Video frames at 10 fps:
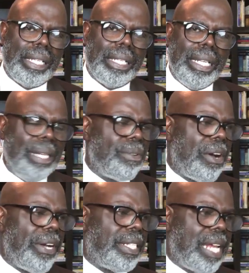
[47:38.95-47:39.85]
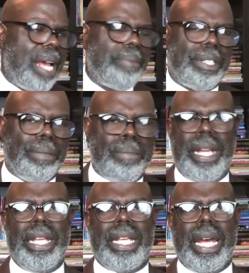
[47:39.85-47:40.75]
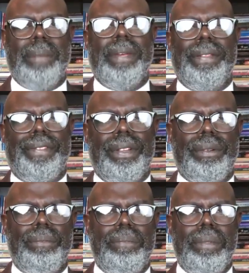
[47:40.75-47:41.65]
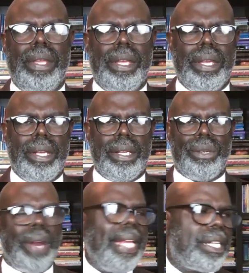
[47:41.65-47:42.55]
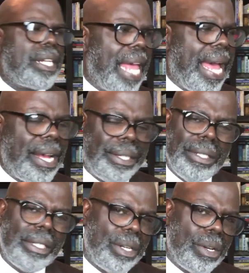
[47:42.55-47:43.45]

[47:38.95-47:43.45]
Leroy Thompson, money cometh. Great crowds.